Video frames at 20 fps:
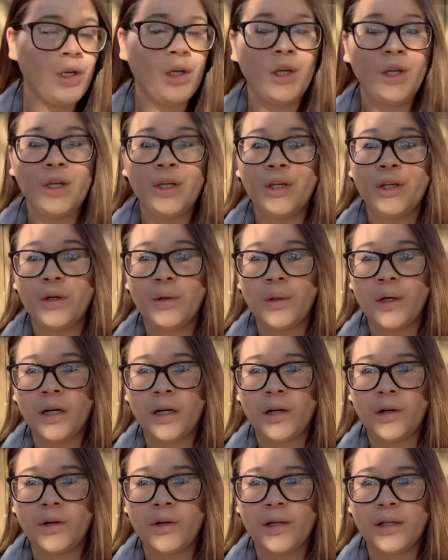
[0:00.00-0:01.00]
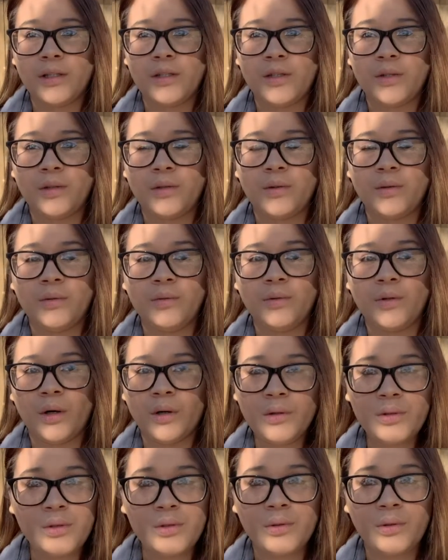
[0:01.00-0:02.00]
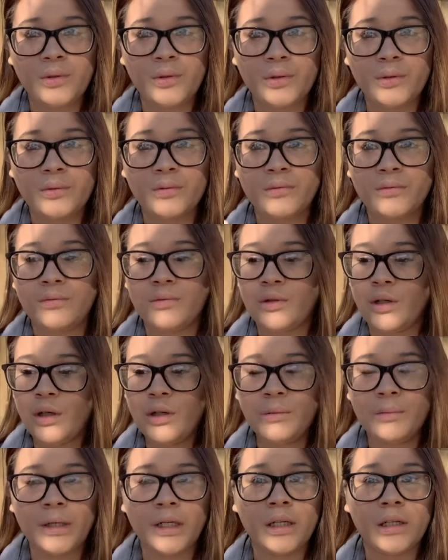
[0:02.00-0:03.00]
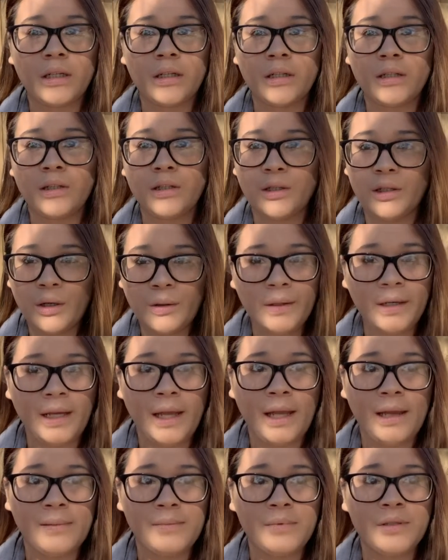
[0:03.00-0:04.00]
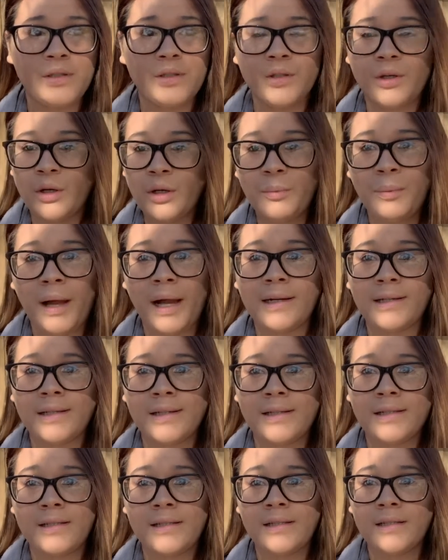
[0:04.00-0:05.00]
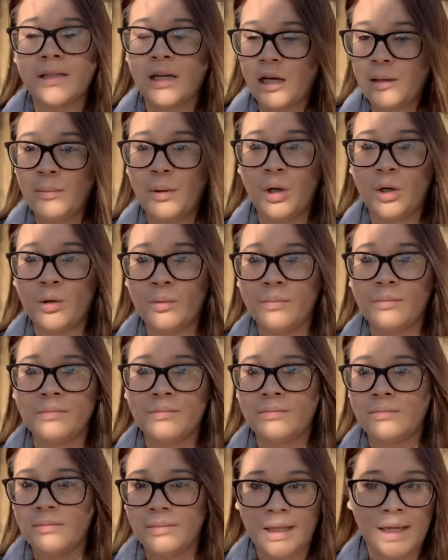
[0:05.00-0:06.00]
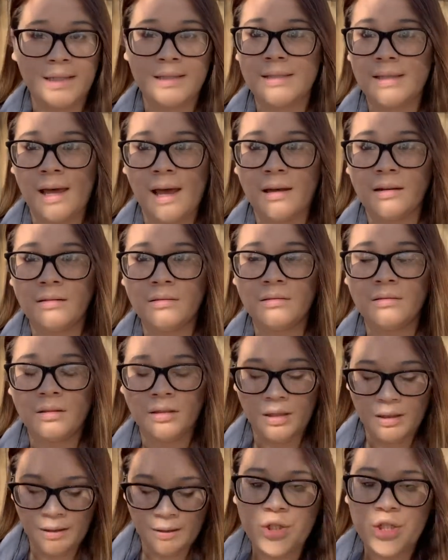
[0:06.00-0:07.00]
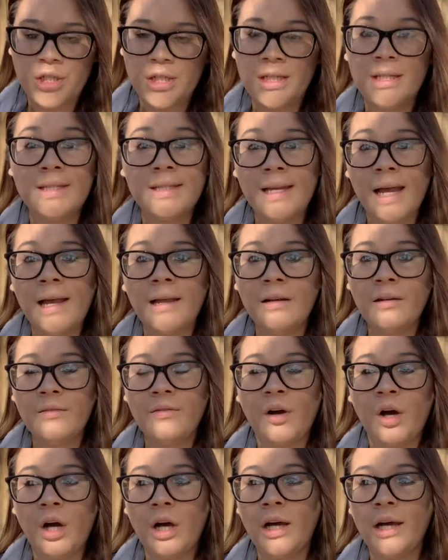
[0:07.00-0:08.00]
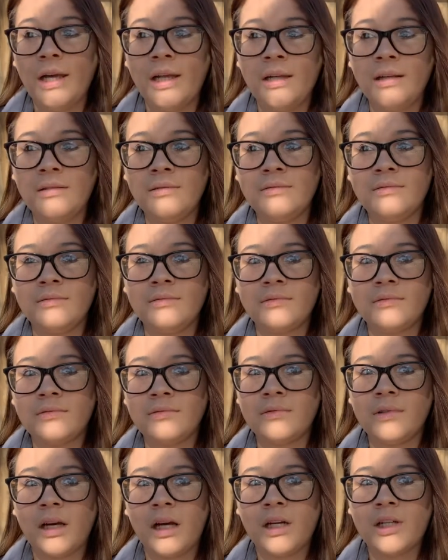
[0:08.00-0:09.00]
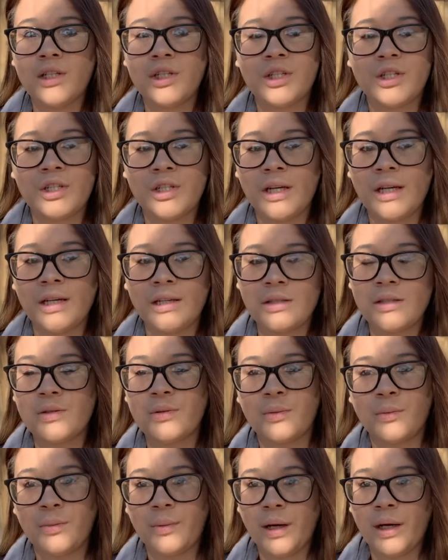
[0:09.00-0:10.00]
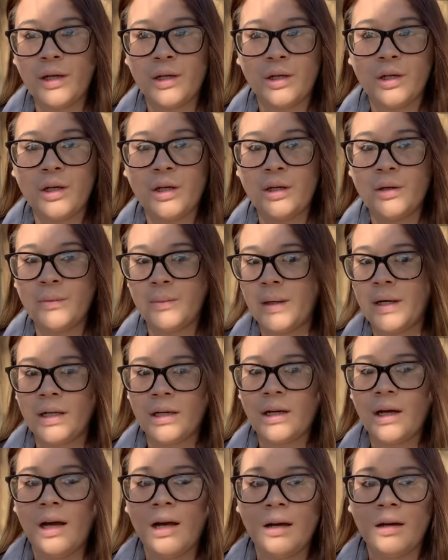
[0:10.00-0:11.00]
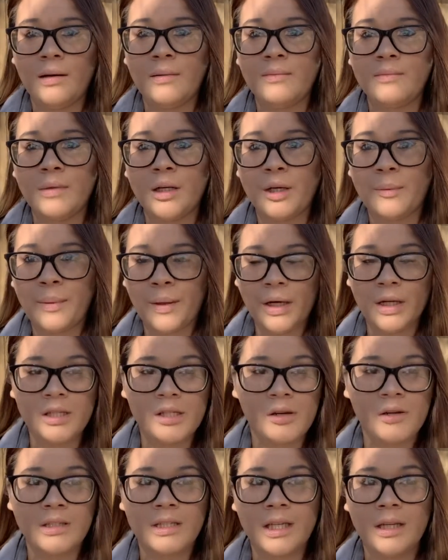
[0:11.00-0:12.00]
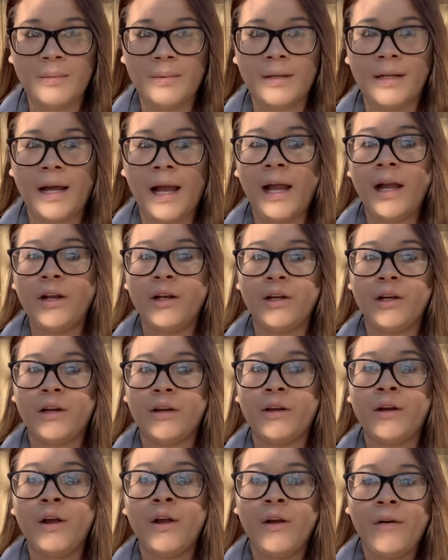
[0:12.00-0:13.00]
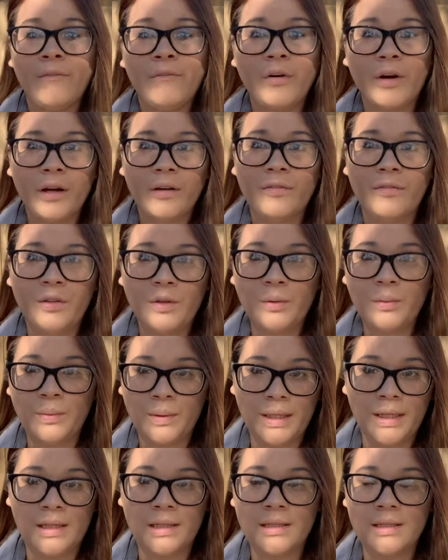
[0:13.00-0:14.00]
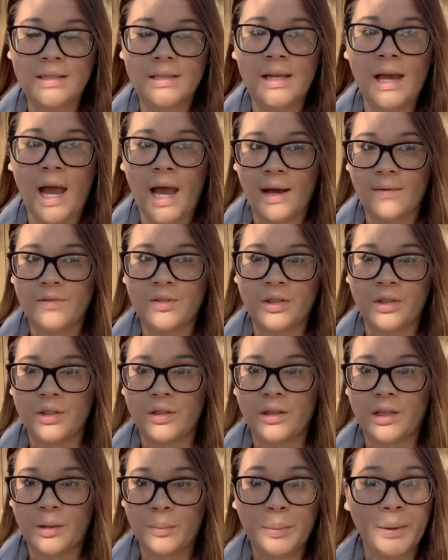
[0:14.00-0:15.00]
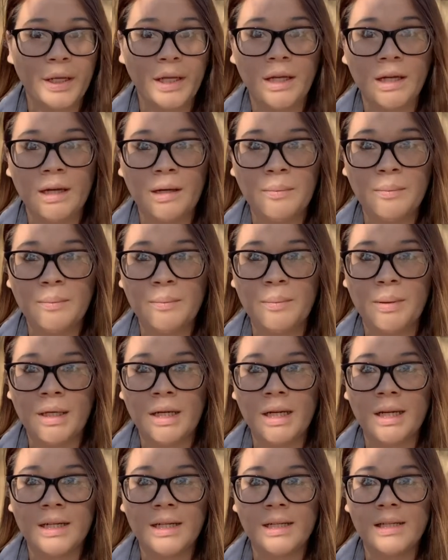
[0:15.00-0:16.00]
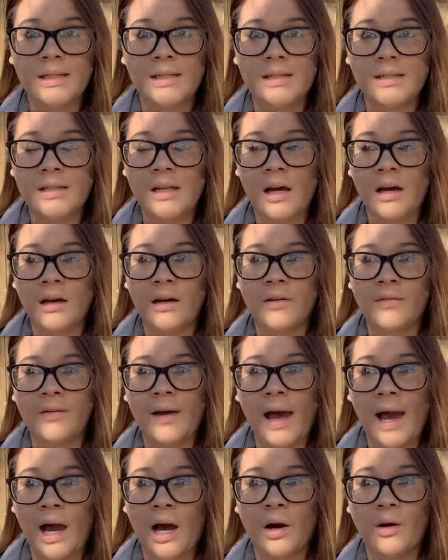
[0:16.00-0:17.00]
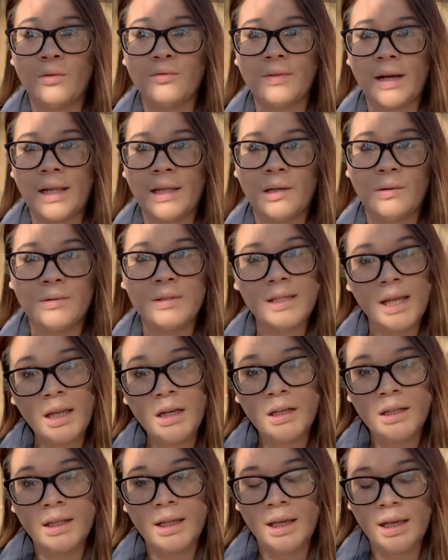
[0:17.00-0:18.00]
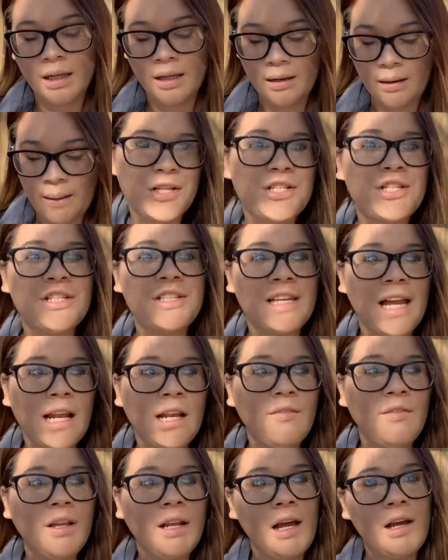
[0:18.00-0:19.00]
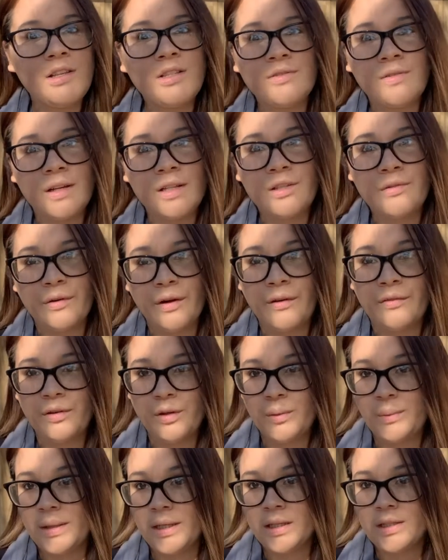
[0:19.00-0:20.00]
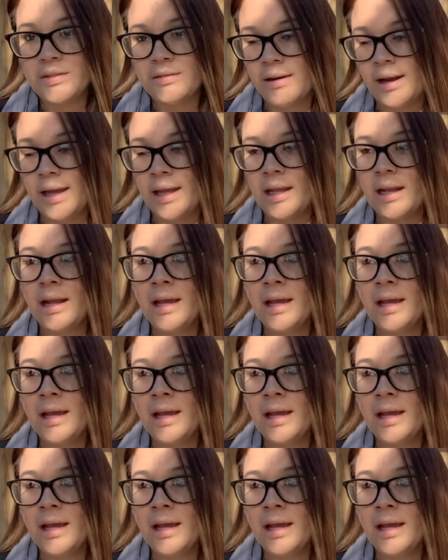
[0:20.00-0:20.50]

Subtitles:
You are going to go to school, go to work, go to games, go to practice, come home. That's that. She's kind of on a strict where to go, where to come. Her parents always keep an eye on her for a few weeks after their breakup because of how Riley was handling it. She's kind of on house arrest for a few weeks, right?